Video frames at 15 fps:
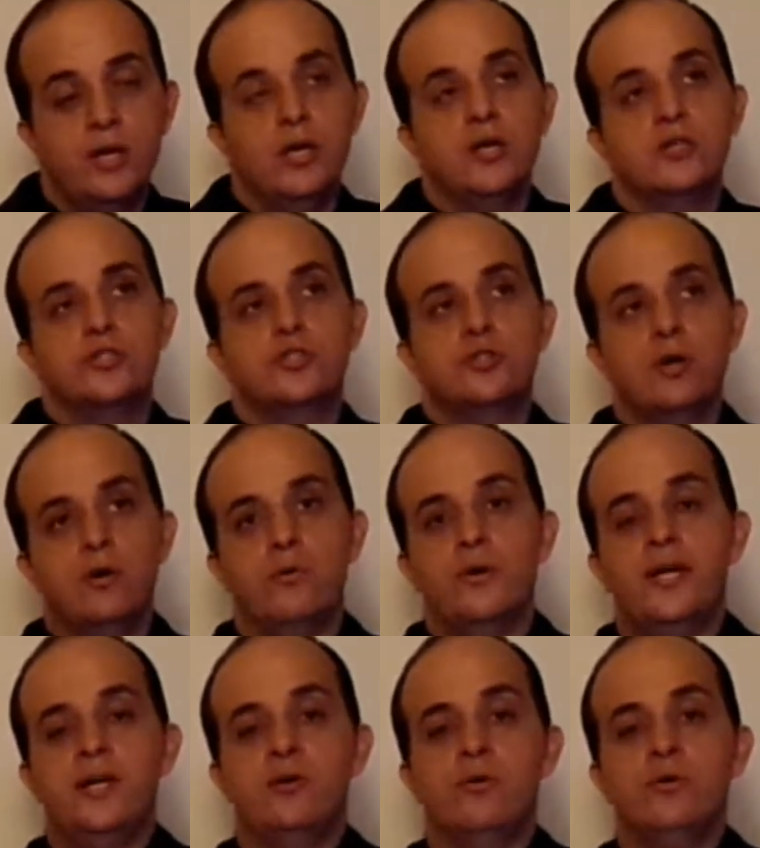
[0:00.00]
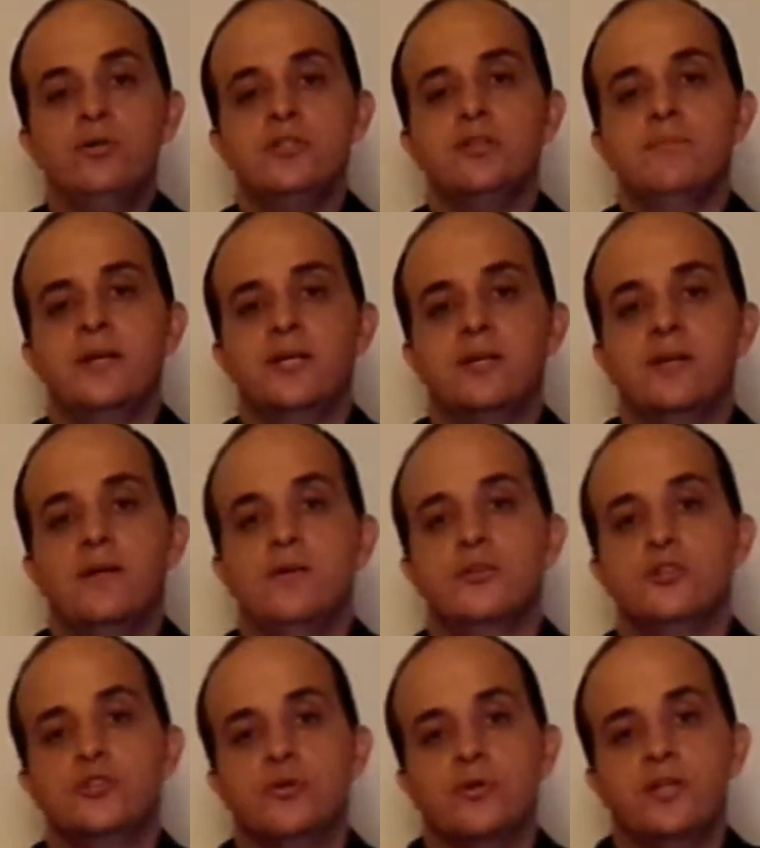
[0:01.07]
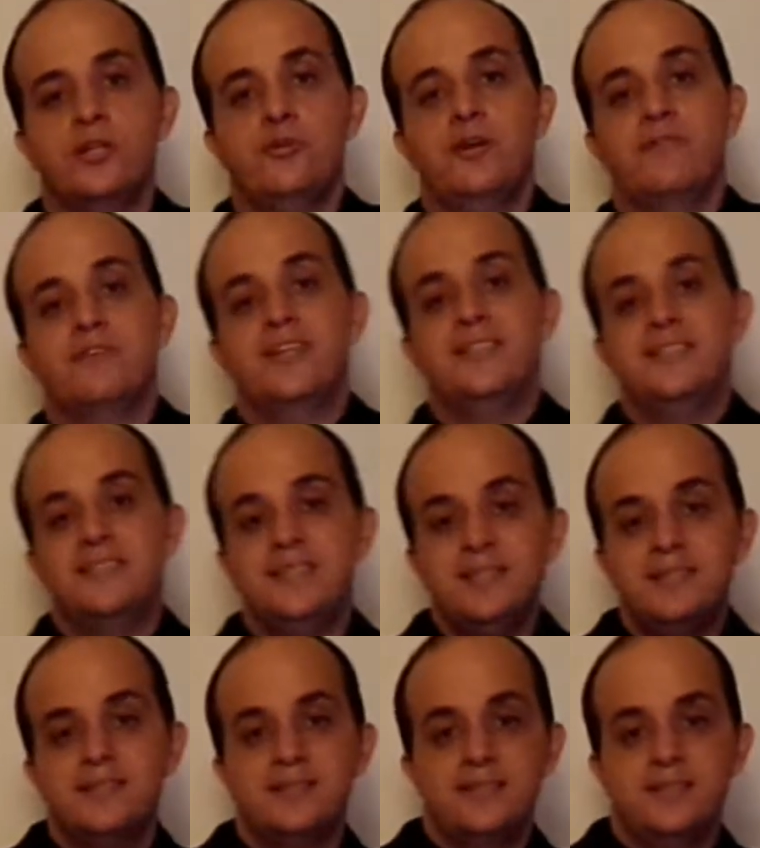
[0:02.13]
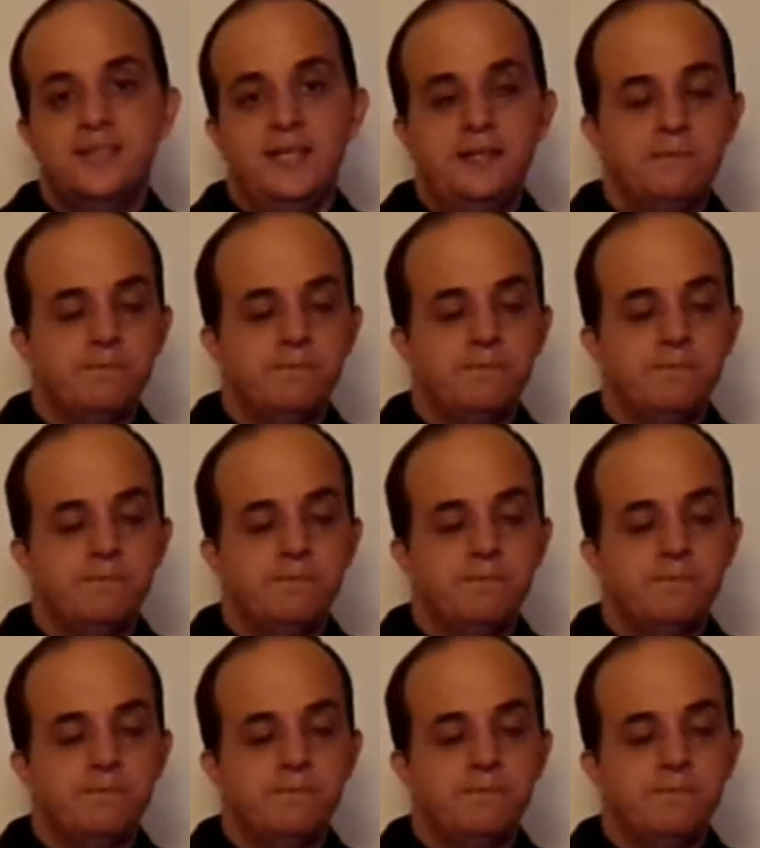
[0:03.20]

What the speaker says: So, in order to make sure that you have consistency,